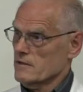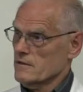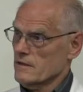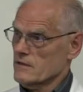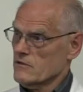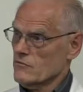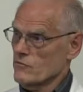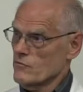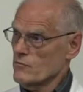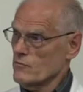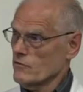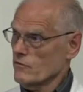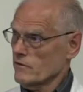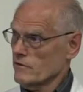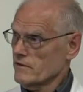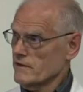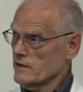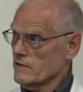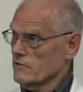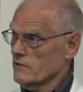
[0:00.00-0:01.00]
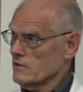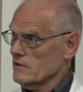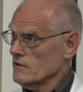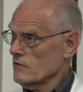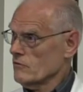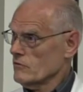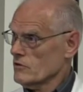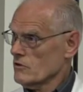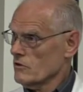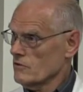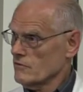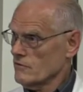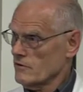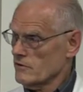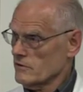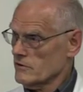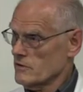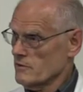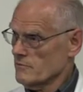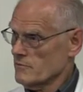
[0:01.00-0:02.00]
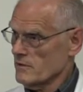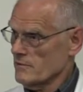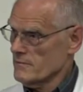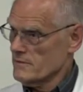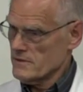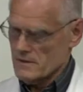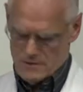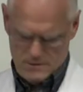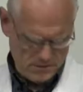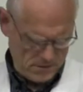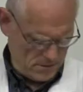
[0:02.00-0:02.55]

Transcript: That's removal of the tick will resolve all the symptoms.